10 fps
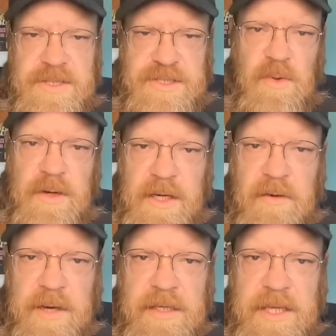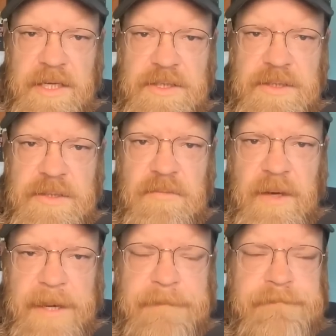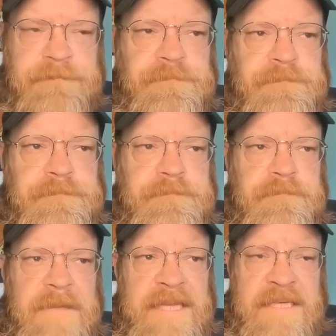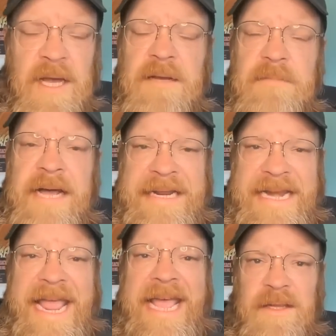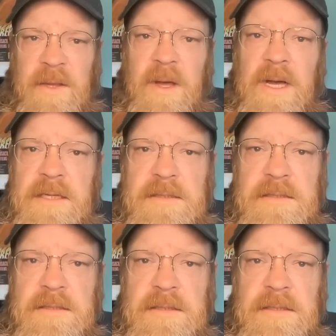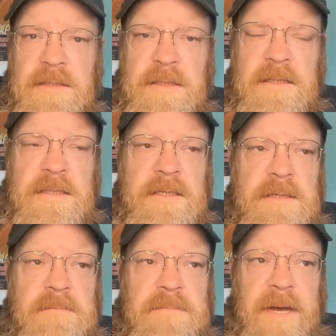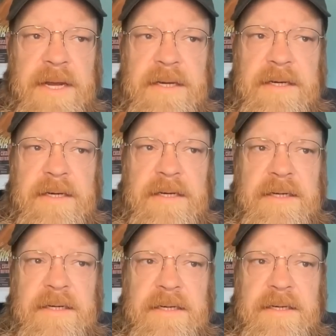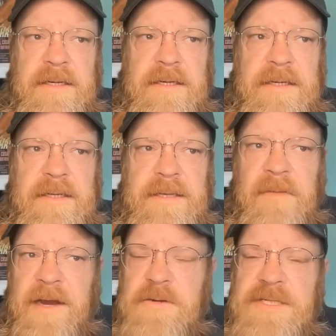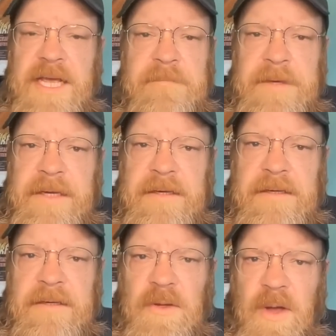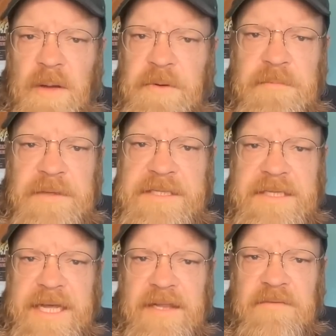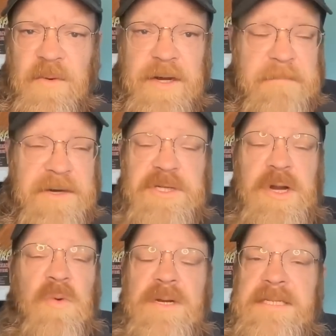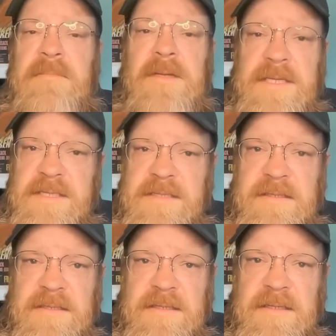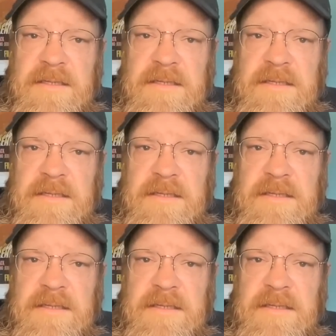to historic gun regulations, right? They talk about an analog. But the microstamping law put in place in California bears no resemblance